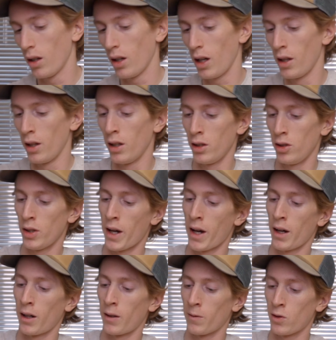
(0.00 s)
And then you
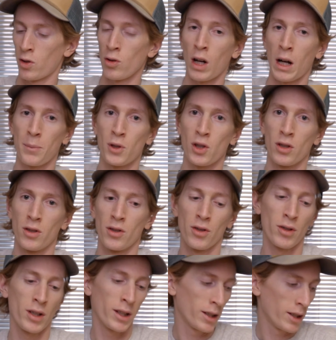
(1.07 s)
have 2 options.
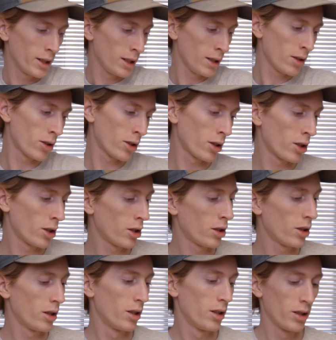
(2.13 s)
You can
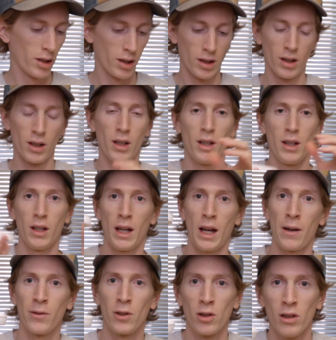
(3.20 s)
either
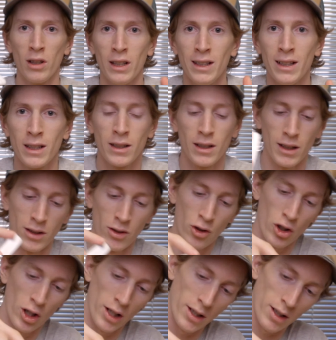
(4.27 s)
have your lid and
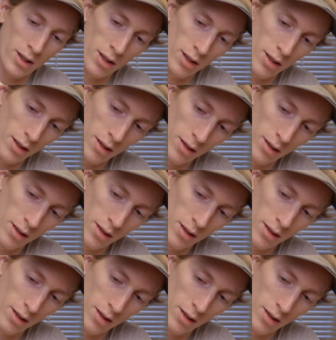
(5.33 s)
just